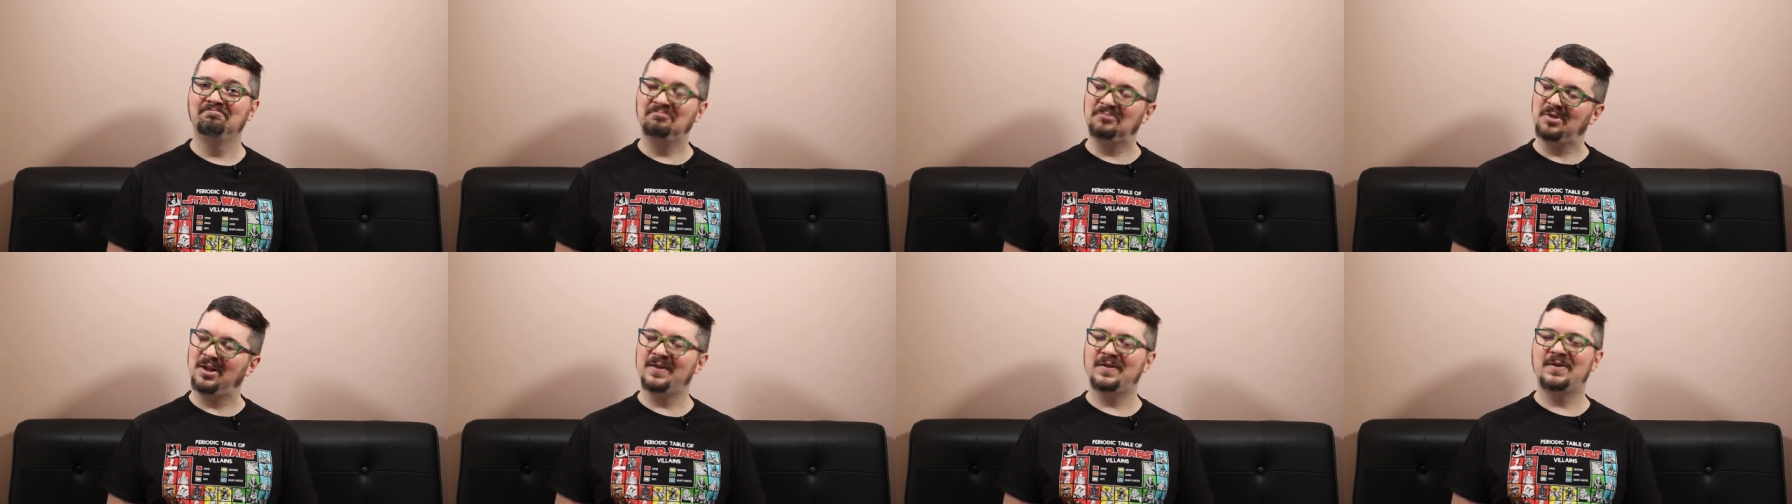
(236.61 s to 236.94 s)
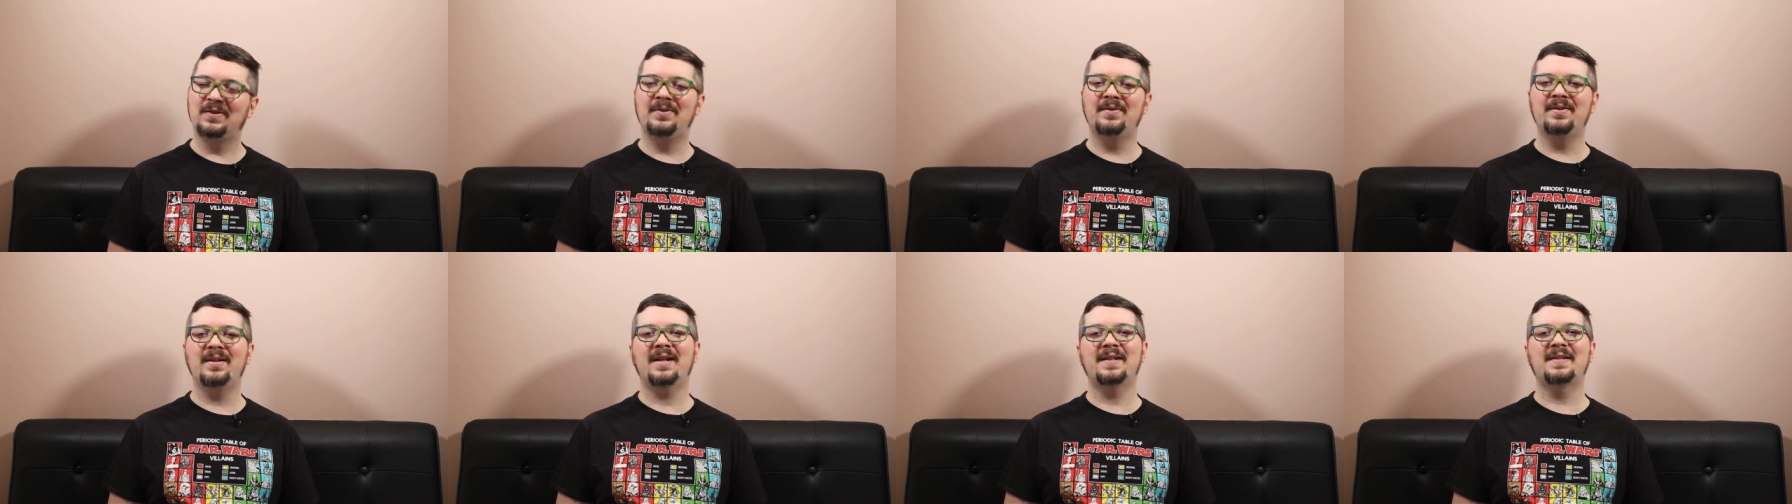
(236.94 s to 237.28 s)

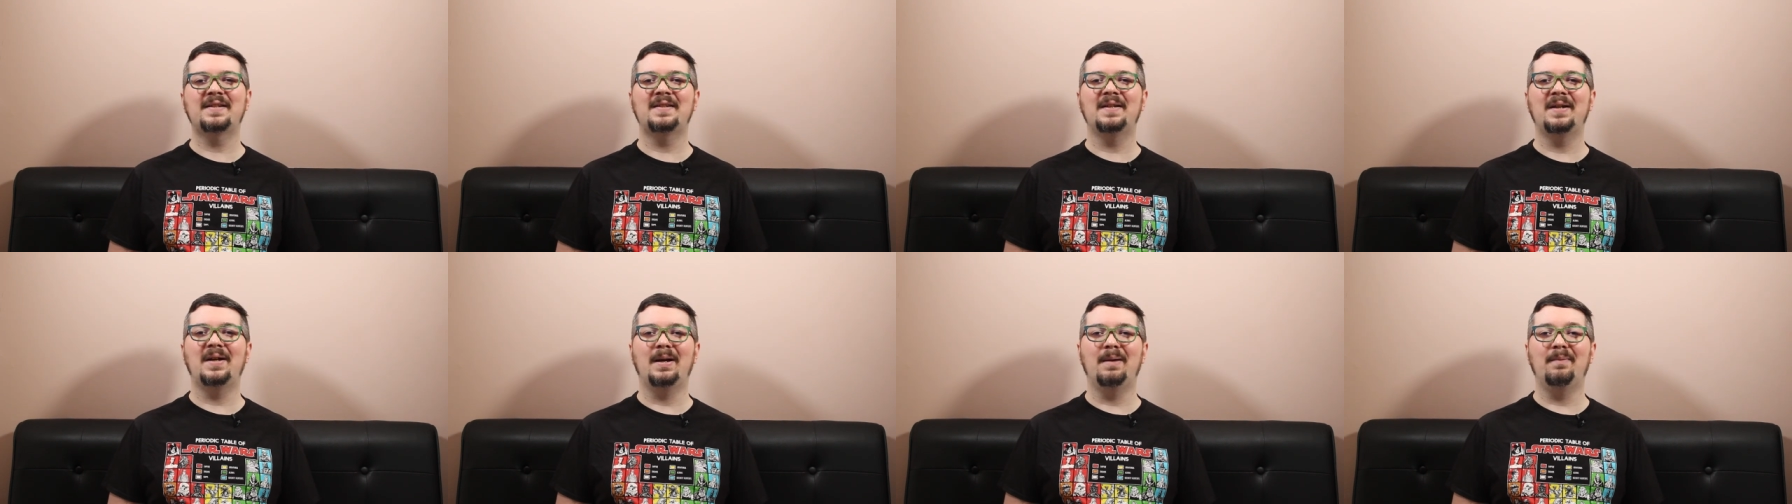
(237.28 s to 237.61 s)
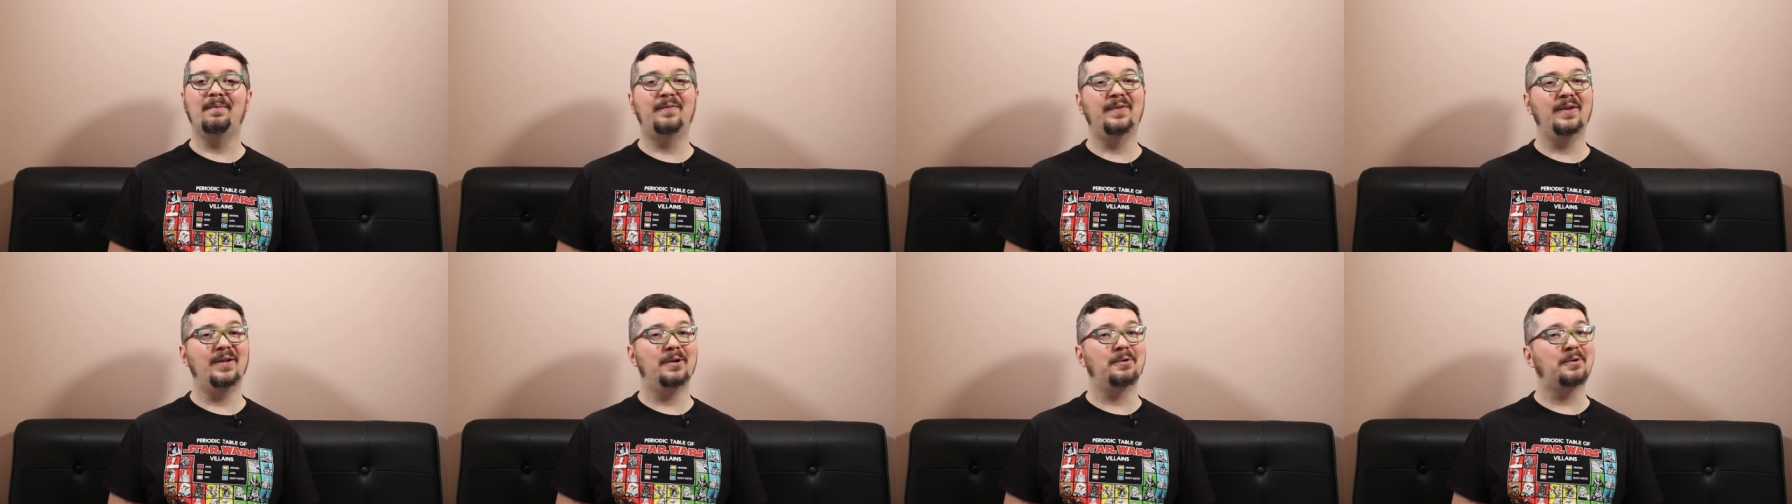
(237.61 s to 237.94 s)
Until next
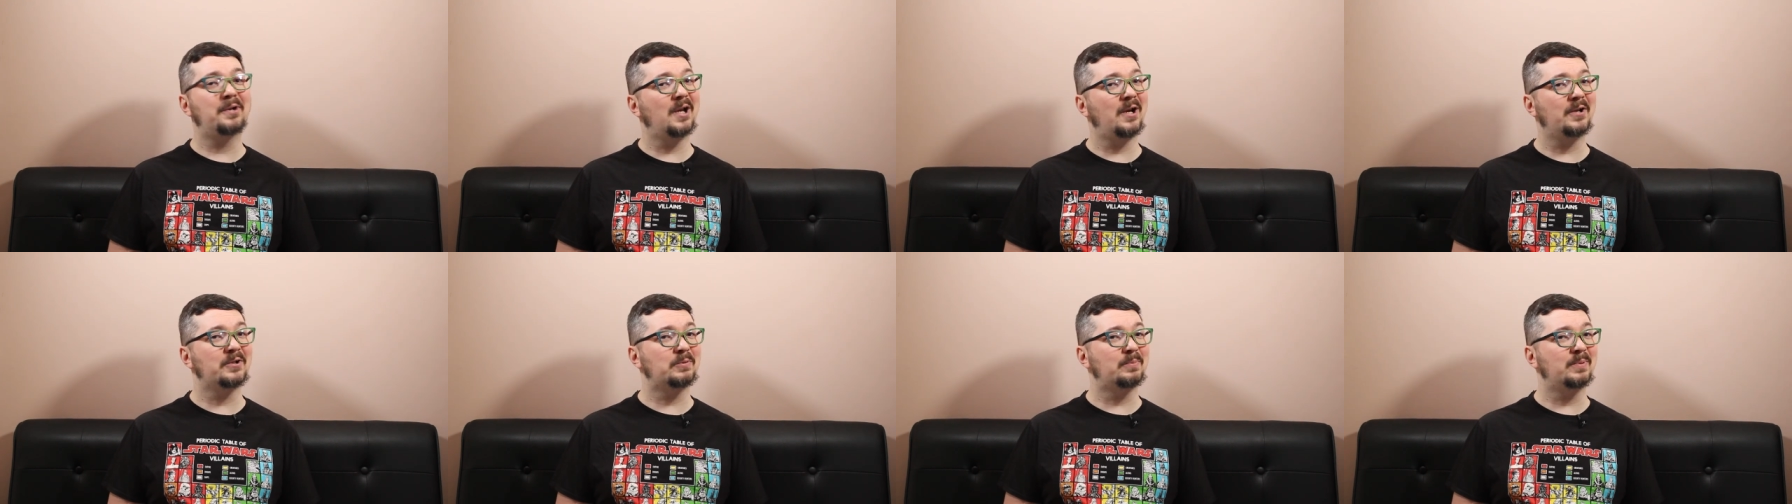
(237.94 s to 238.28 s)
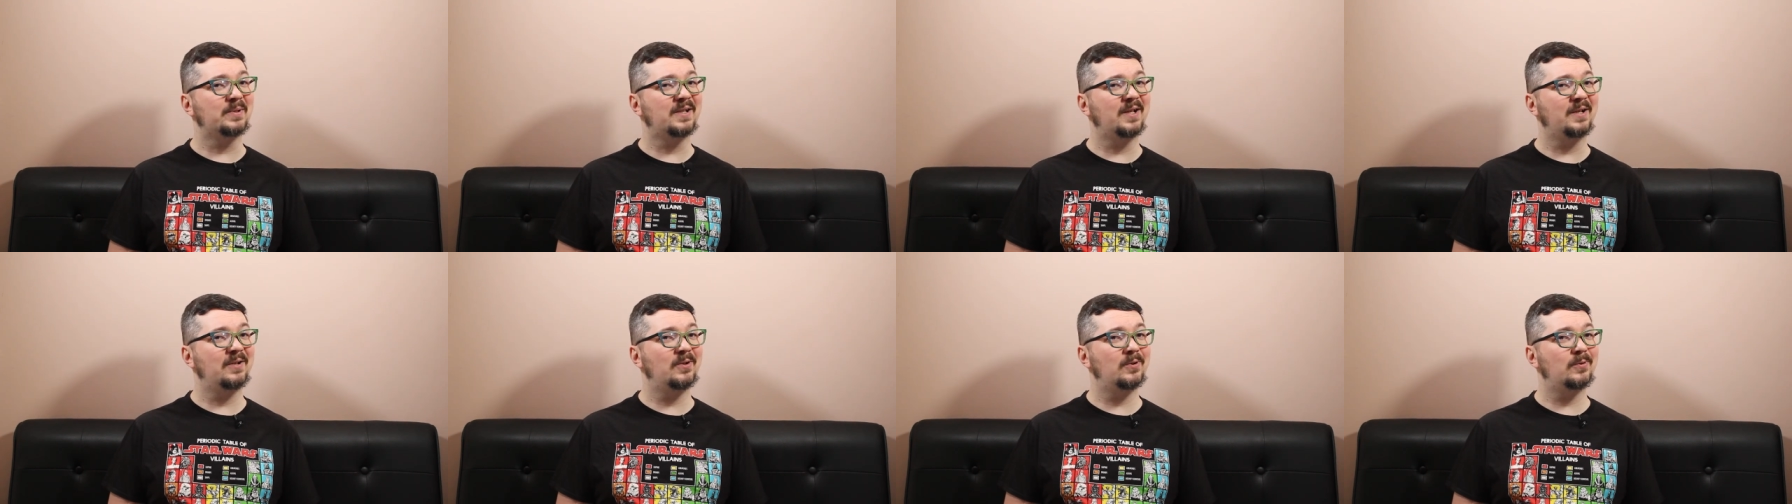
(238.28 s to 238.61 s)
time, fellow couch
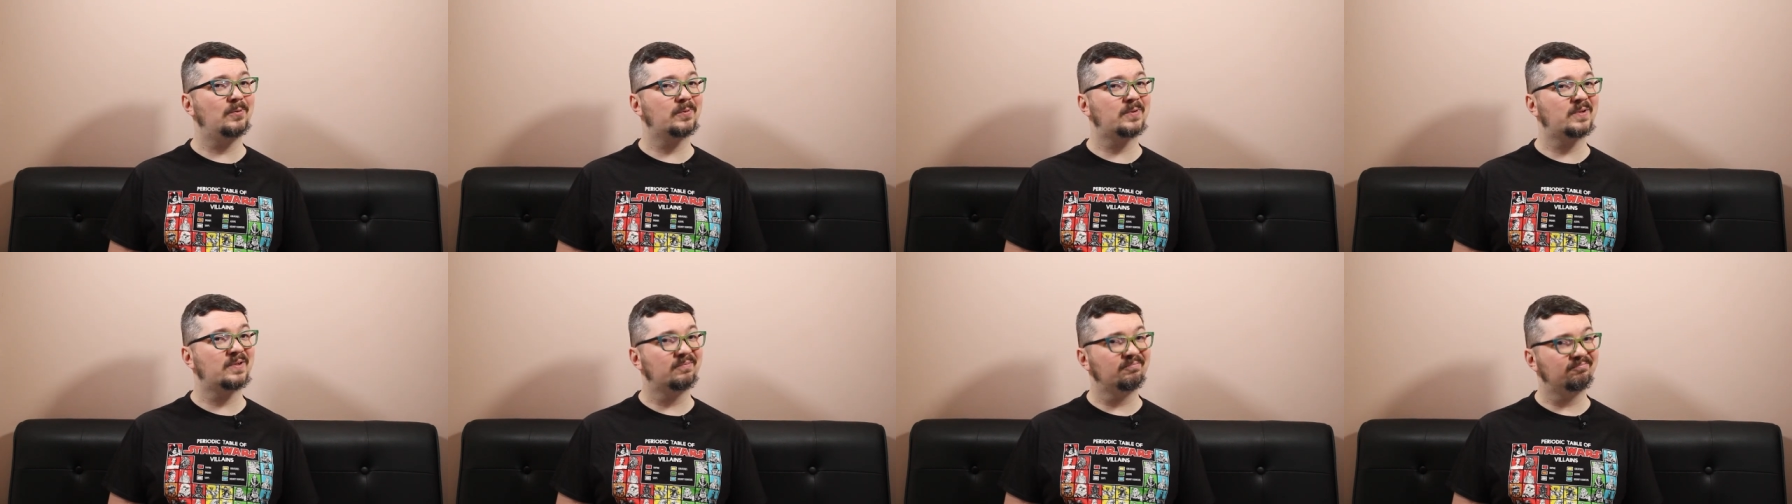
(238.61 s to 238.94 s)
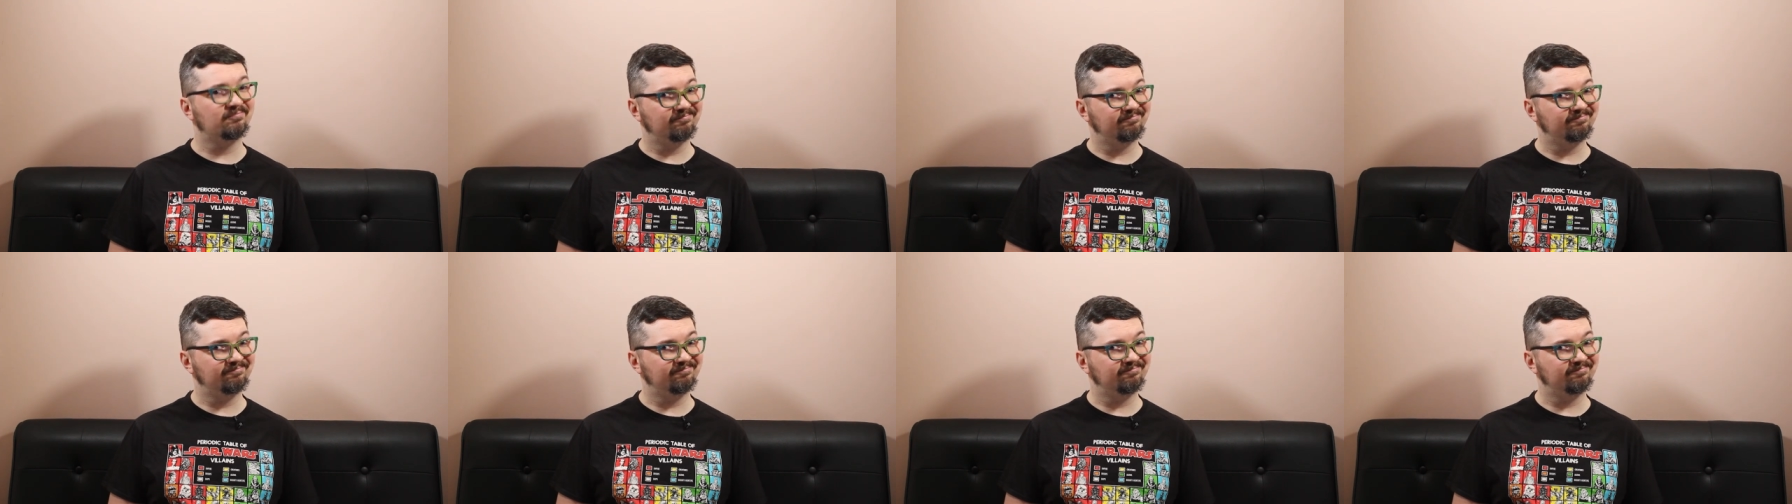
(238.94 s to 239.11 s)
potatoes.